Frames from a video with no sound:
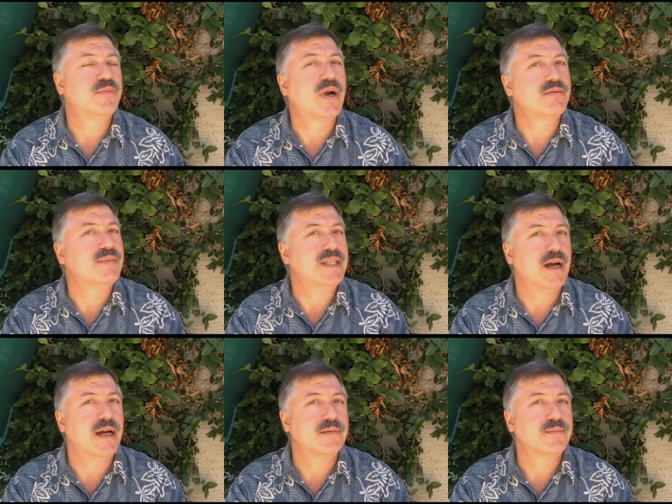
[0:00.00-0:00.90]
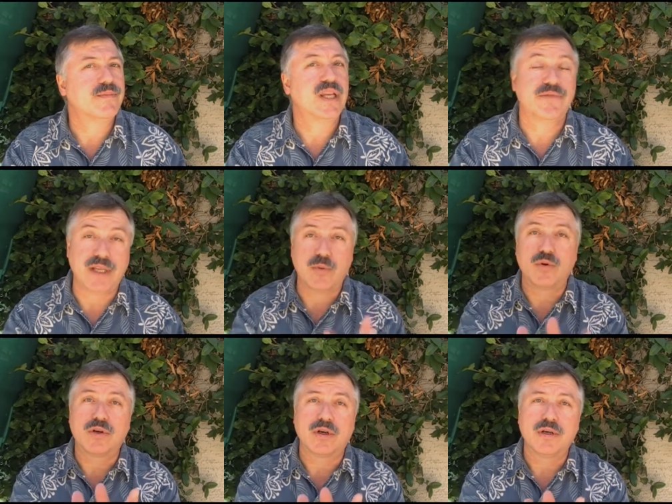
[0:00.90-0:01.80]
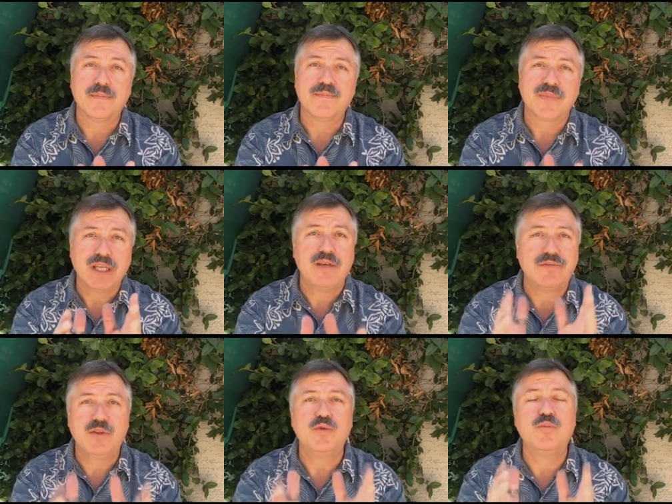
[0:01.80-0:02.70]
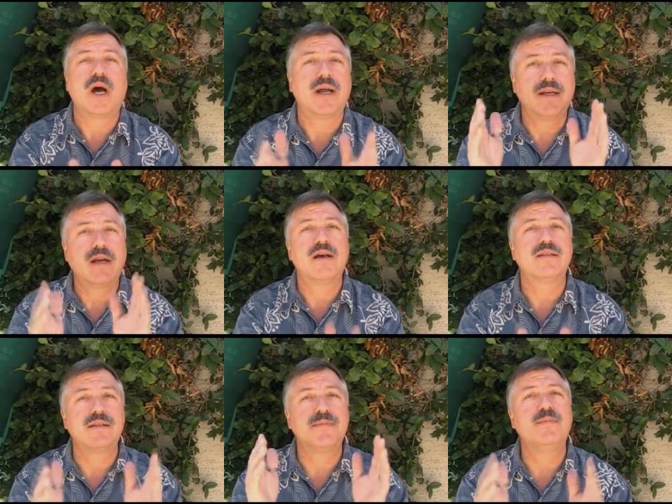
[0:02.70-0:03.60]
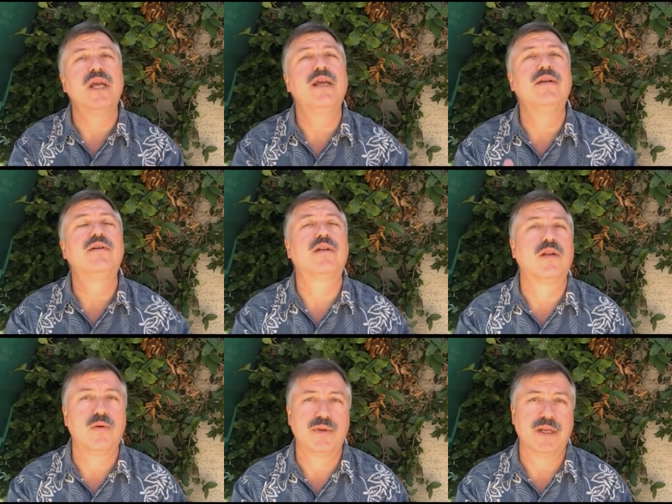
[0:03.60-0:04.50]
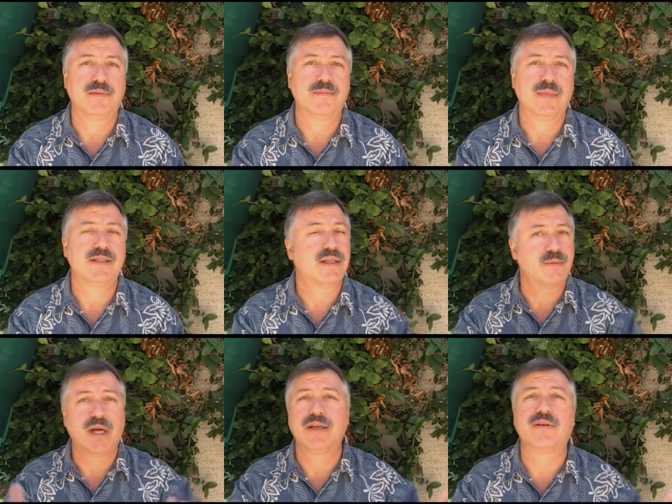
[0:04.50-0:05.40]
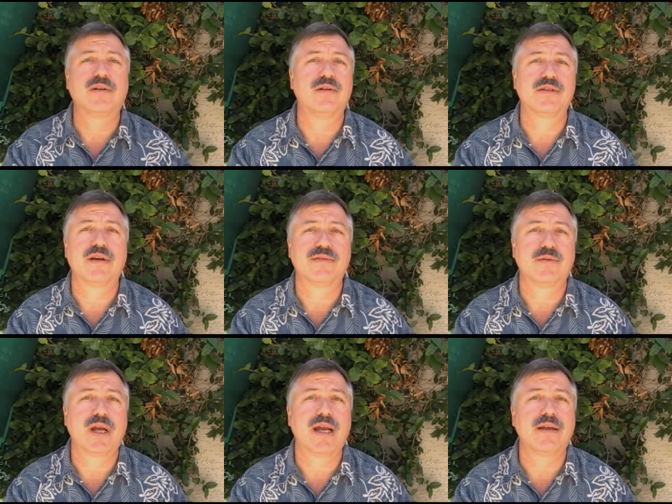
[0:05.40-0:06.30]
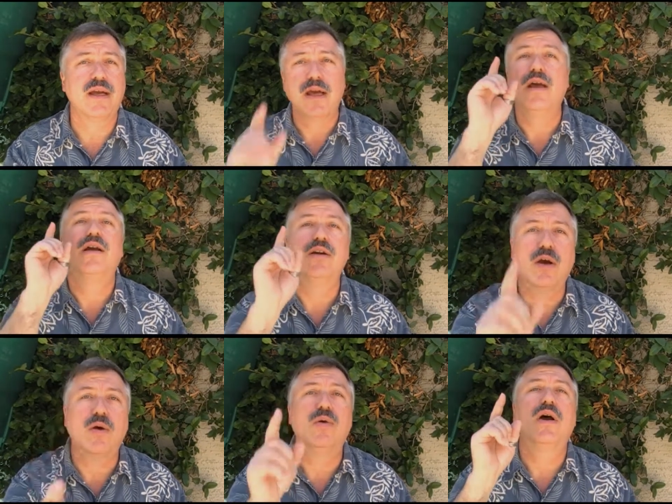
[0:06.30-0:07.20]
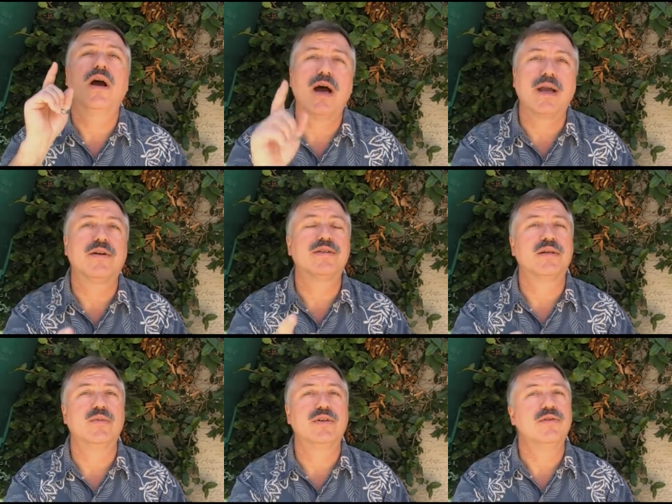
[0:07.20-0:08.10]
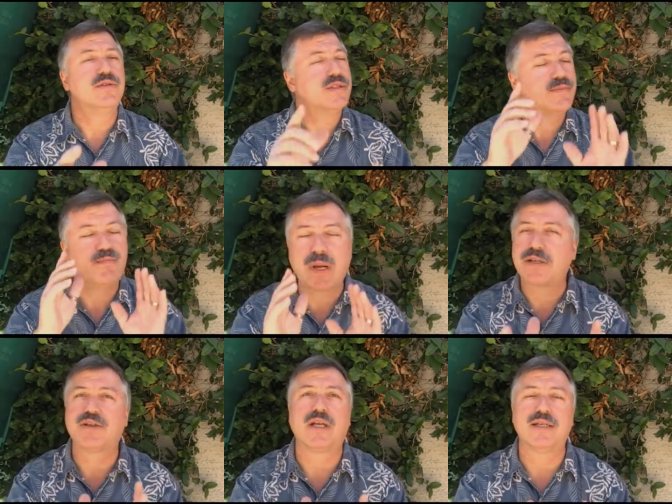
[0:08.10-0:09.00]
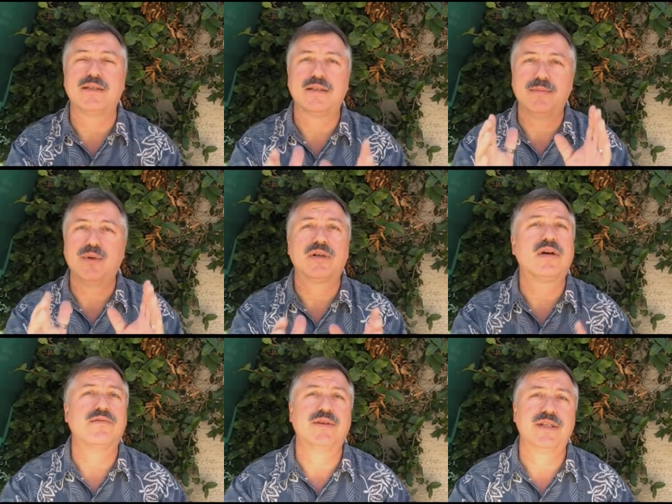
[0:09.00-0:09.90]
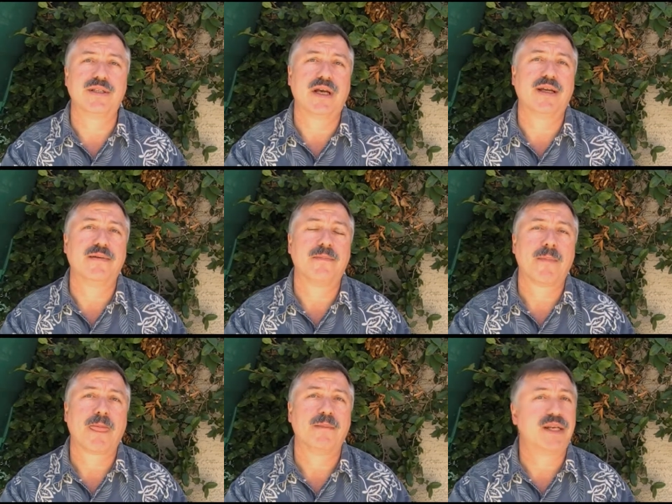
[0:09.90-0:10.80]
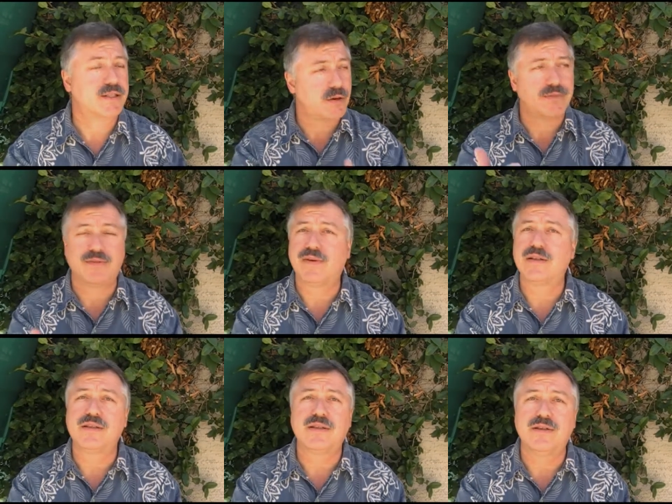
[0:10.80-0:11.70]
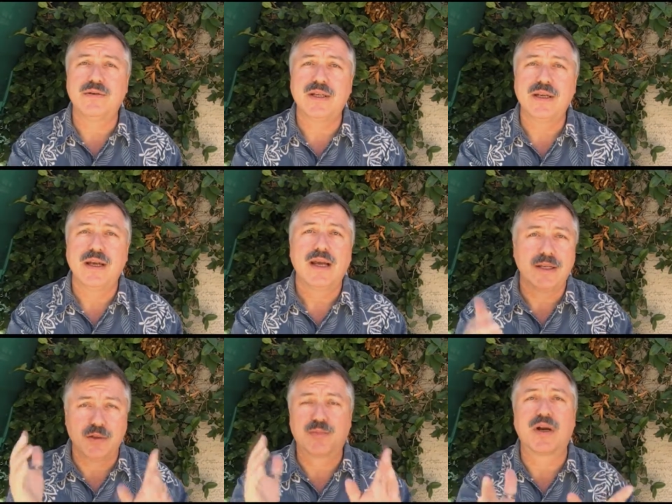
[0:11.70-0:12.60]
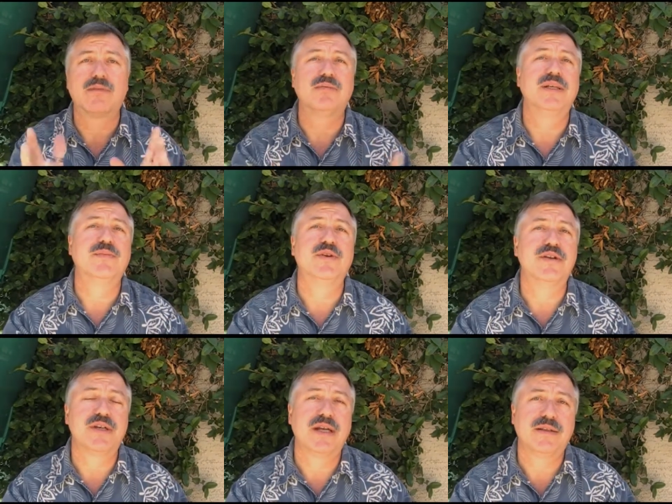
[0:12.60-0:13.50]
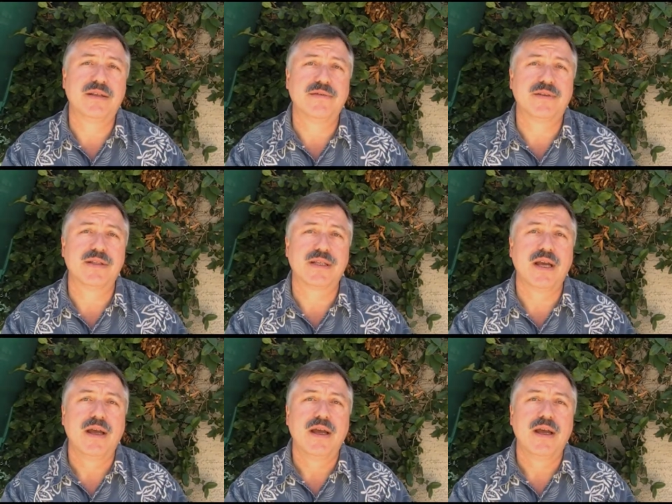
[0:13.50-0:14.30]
Probably not. If they were, if you buy custom-made clothing instead of buying your clothes off the rack, go hire someone who specializes in book cover design, because you have the funds to do it and you'll probably appreciate the difference.